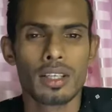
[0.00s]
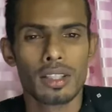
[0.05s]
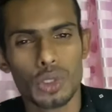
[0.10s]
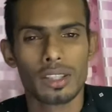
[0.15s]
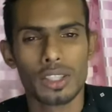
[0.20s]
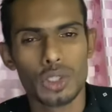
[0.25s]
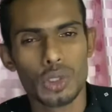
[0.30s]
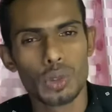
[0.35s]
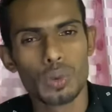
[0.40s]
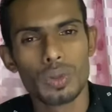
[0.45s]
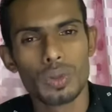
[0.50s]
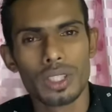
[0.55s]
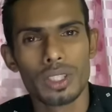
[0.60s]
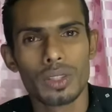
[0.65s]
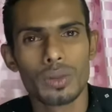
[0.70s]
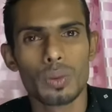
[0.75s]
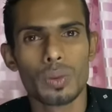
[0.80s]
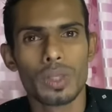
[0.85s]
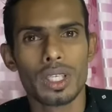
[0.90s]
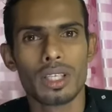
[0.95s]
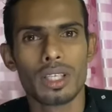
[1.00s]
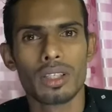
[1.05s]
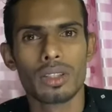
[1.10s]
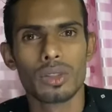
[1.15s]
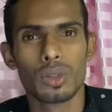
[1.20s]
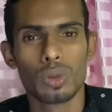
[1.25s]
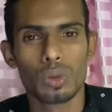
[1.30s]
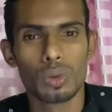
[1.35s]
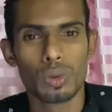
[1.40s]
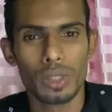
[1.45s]
student will
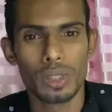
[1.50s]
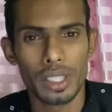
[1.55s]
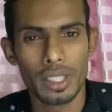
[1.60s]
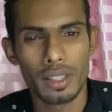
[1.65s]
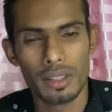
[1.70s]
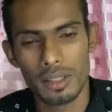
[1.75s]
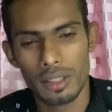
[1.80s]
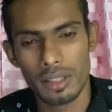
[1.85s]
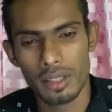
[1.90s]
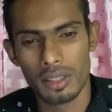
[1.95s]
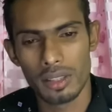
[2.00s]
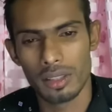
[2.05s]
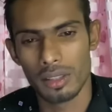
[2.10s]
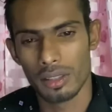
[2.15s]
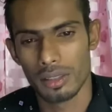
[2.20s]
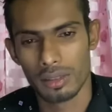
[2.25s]
do in